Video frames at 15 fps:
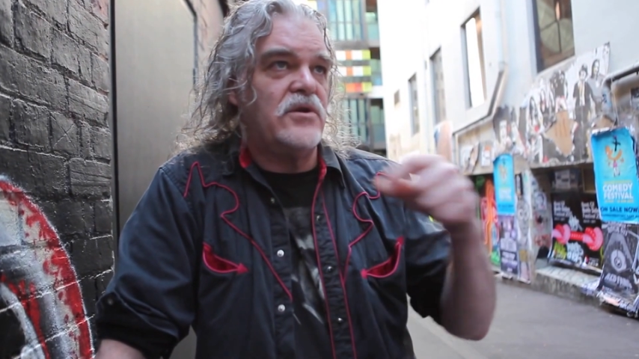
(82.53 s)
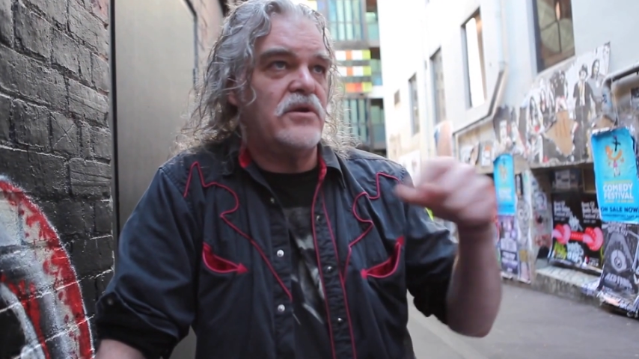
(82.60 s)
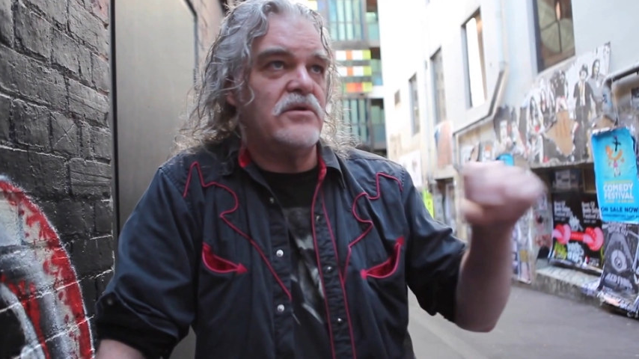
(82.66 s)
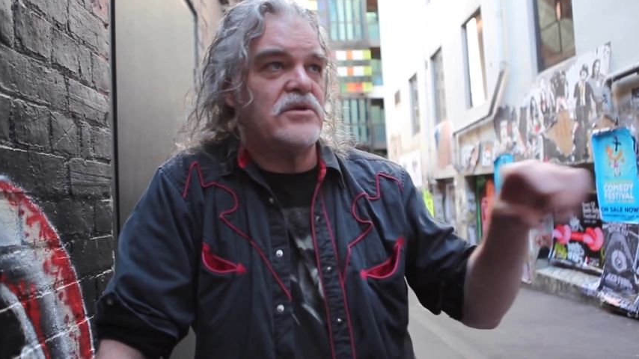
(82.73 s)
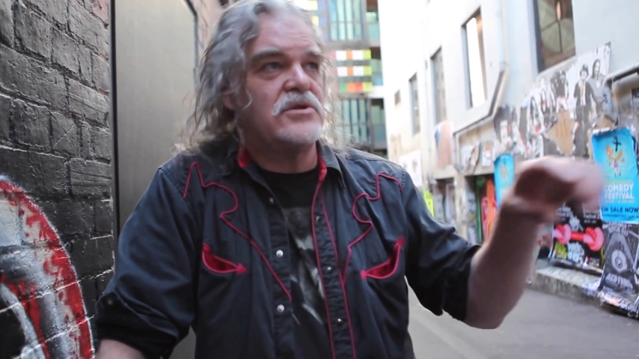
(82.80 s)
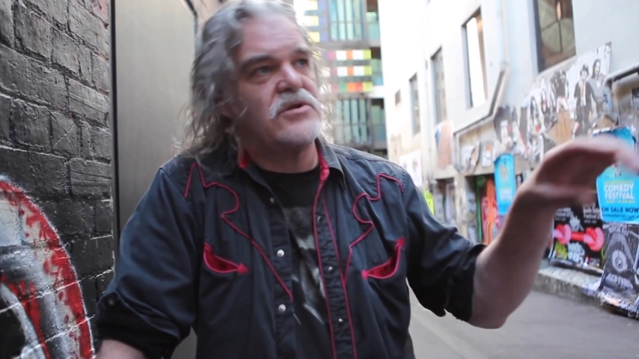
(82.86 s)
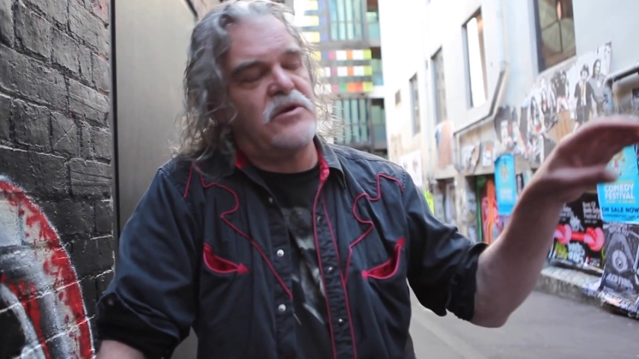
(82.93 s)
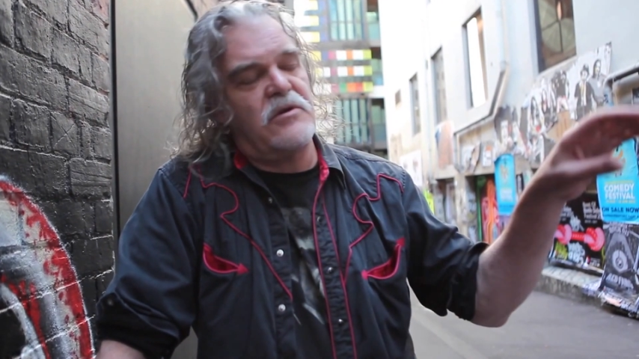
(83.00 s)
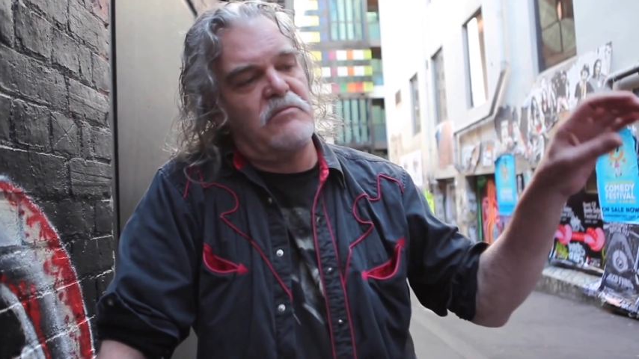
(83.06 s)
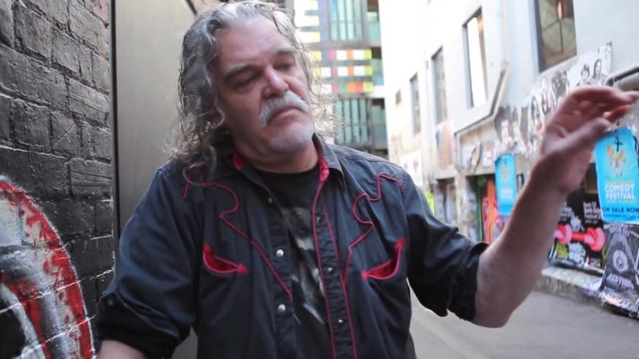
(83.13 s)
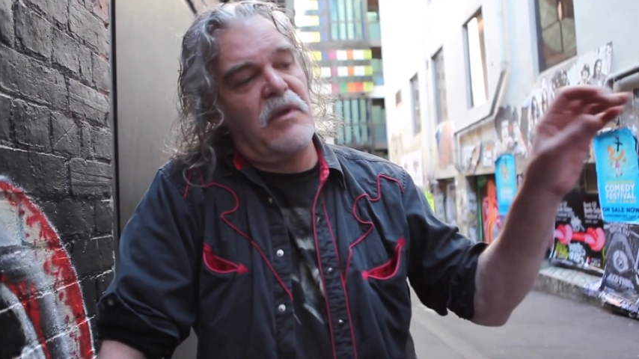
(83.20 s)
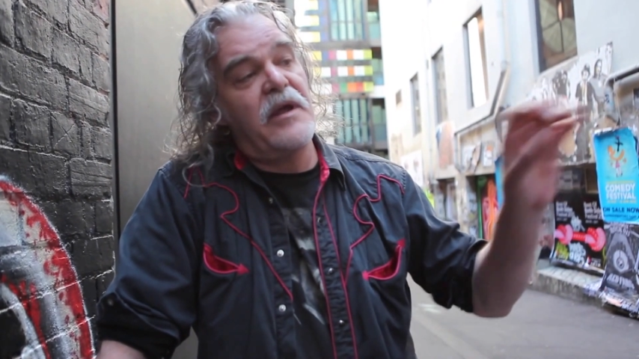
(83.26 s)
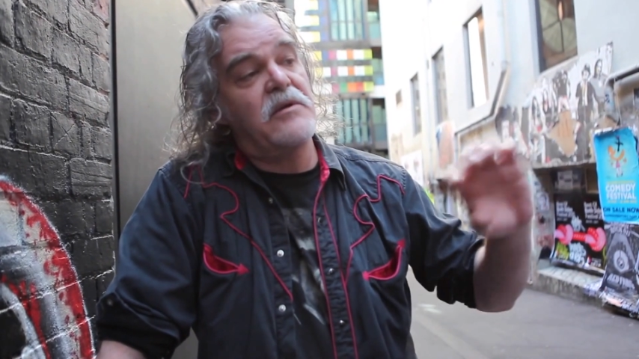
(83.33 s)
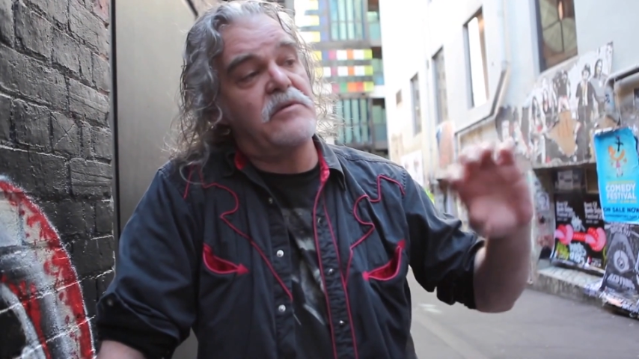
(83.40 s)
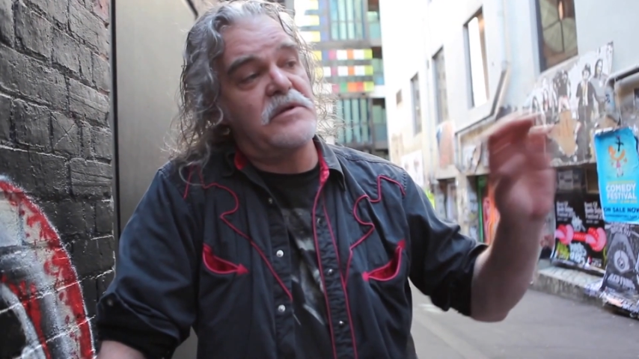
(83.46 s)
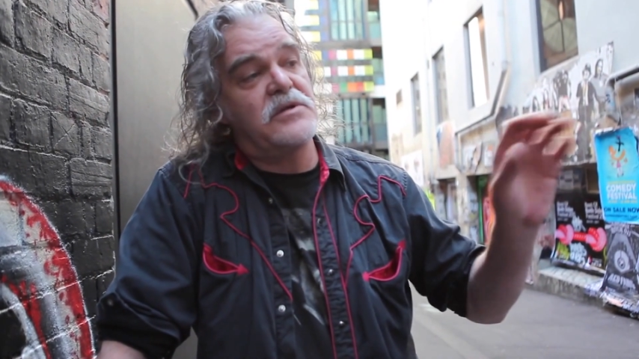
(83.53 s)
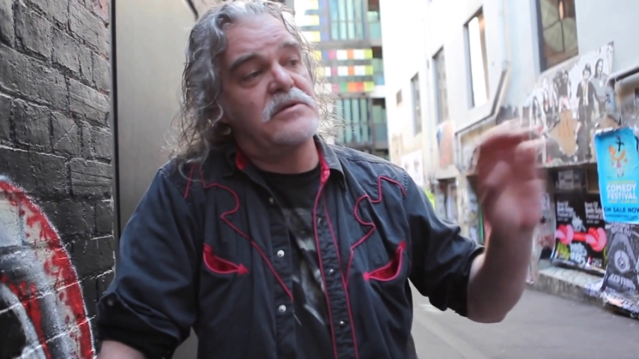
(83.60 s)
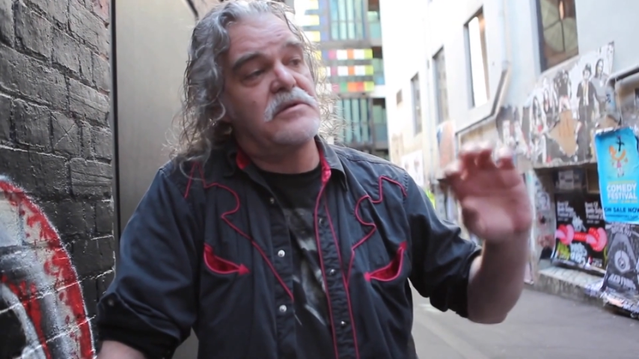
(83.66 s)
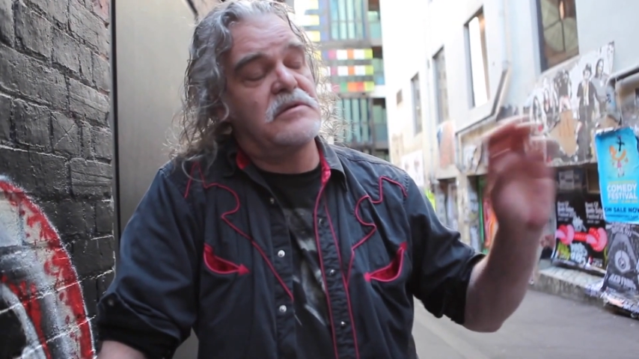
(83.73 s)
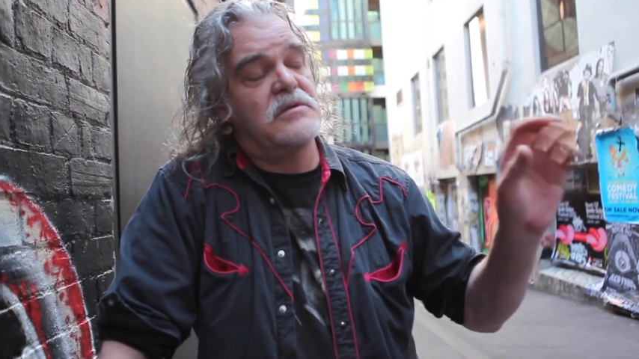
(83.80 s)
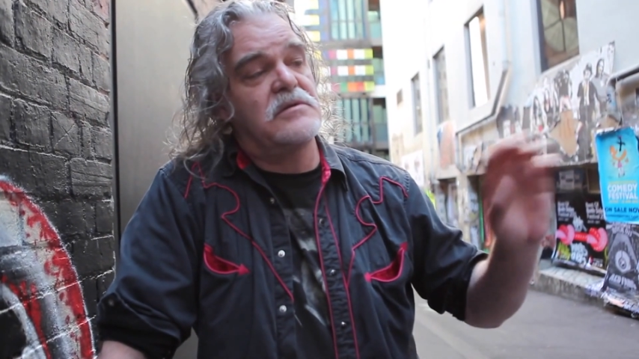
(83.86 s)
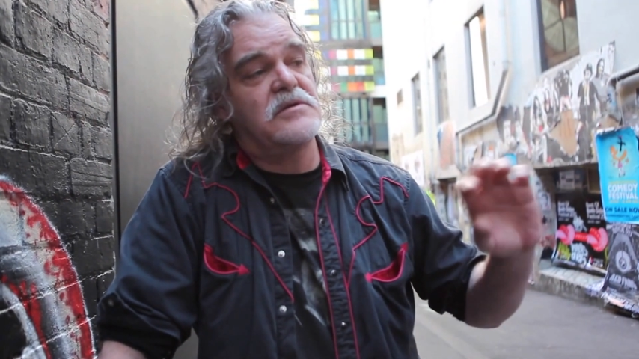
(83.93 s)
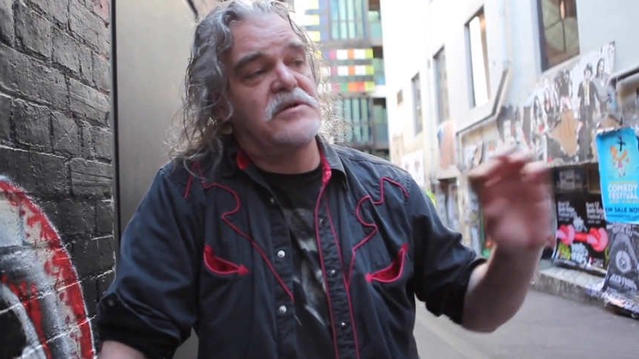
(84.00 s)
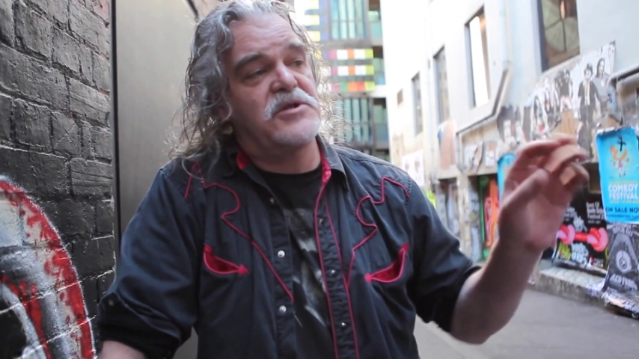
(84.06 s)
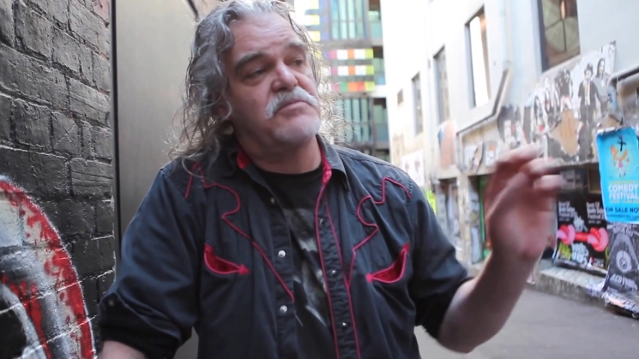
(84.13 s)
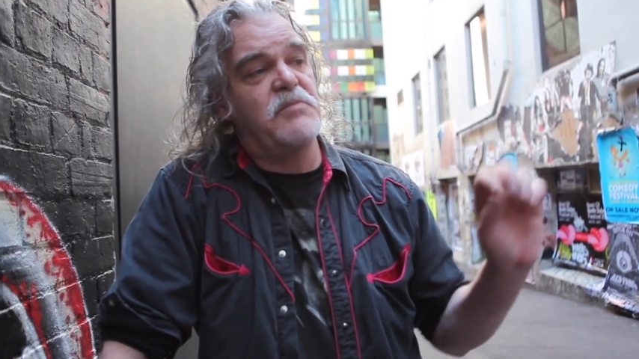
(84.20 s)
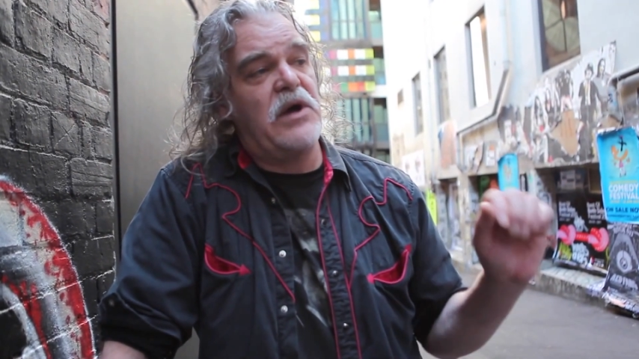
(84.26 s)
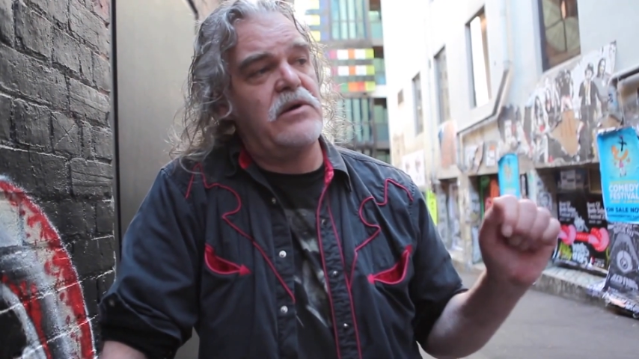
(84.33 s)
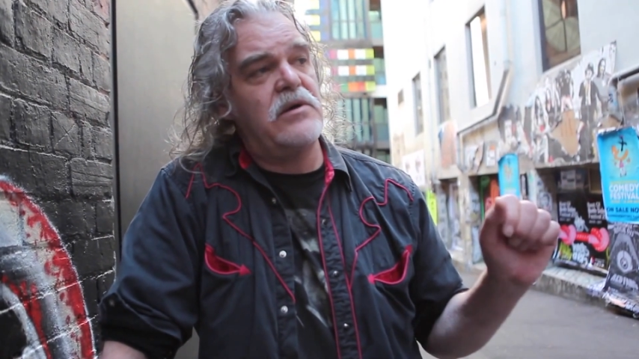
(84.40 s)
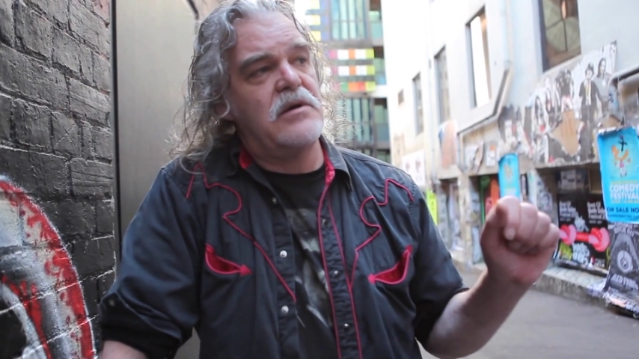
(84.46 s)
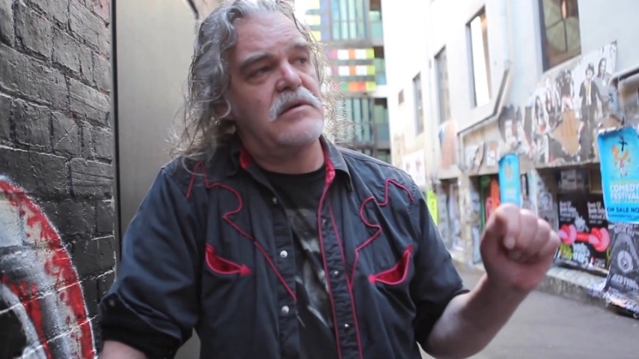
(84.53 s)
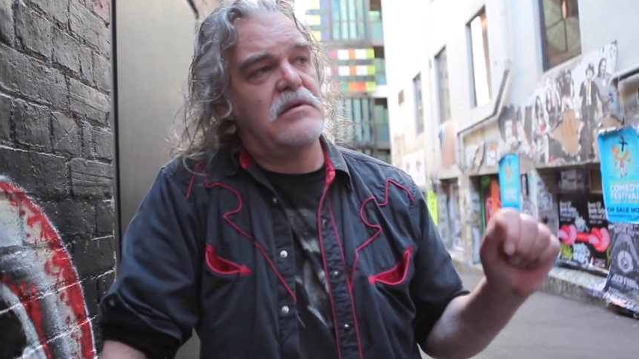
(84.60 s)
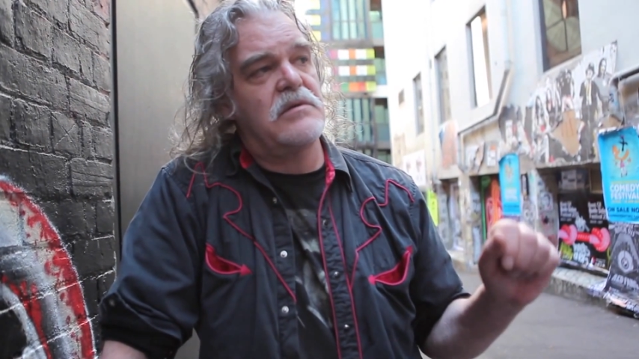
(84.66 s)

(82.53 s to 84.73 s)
use some liquid smoke